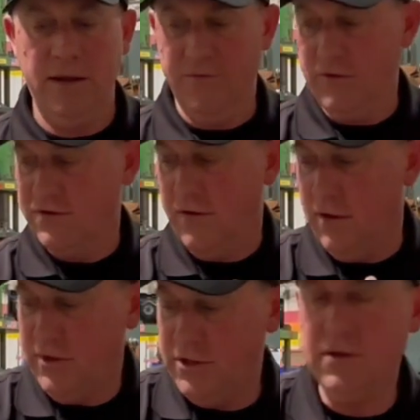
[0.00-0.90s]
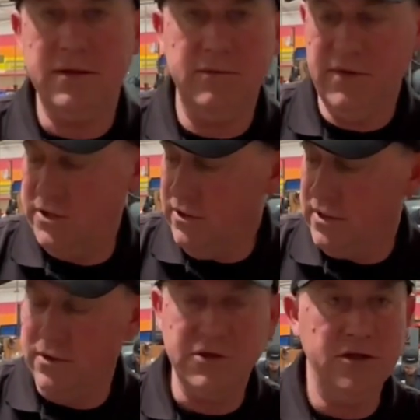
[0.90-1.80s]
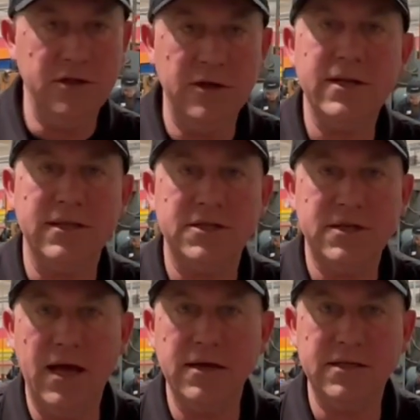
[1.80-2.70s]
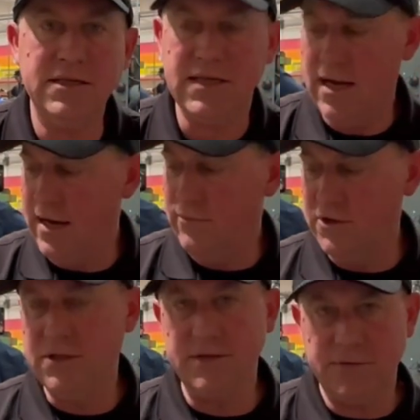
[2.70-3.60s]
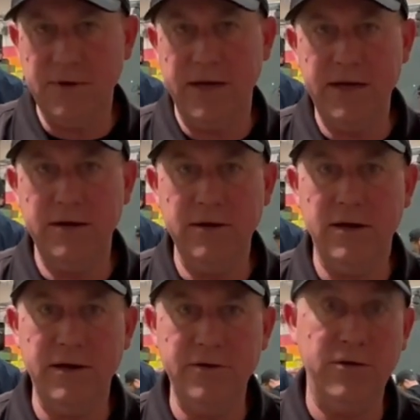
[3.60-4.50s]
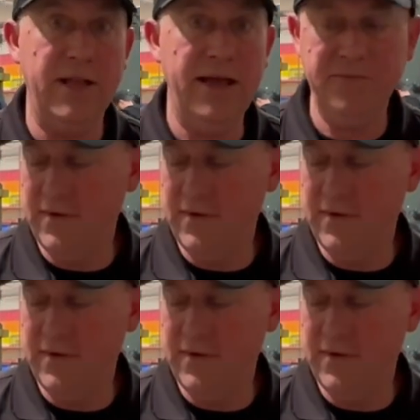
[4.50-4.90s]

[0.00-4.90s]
First of all, we took a good look at the stock design, which is right here on your left,